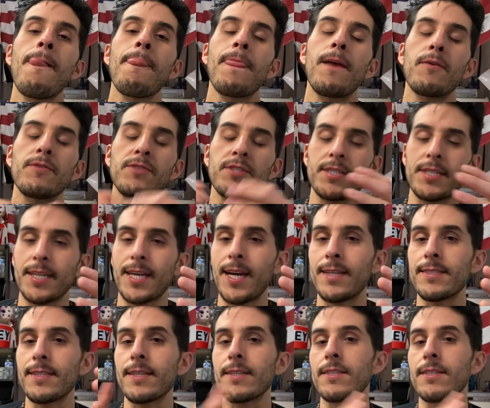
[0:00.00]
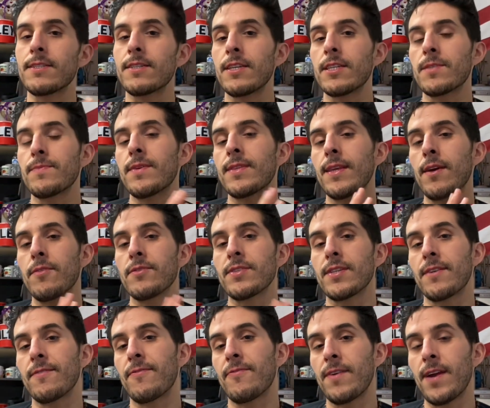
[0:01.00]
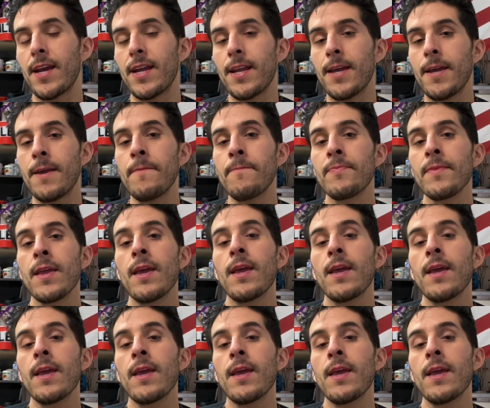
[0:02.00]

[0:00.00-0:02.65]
That was just a content assessment. That was on Friday.